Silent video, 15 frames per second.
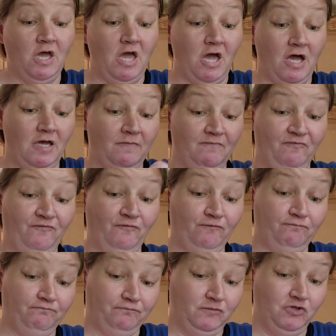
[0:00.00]
I'm
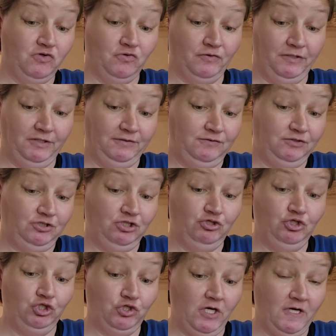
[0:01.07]
going to
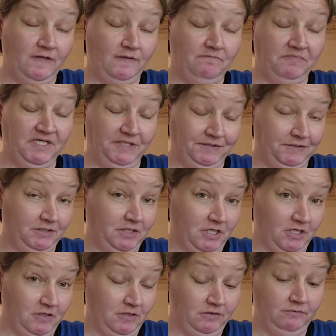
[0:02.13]
try the pizza
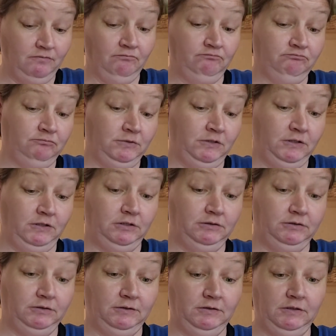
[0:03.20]
cutter
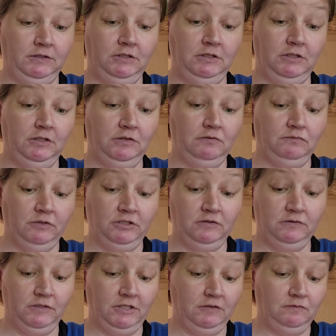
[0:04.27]
and see how
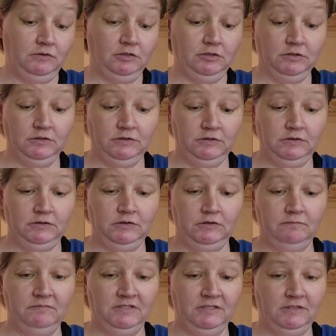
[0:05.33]
well that works,
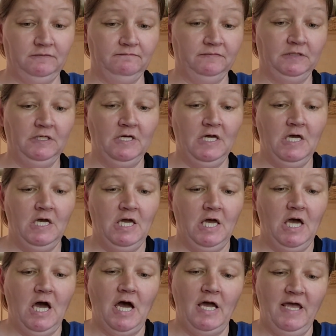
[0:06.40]
but
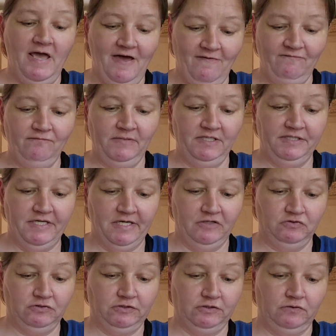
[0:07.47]
I have my
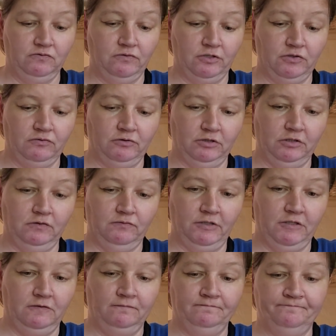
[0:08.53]
doubts it'll work really
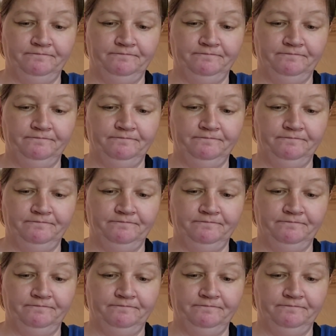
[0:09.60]
well.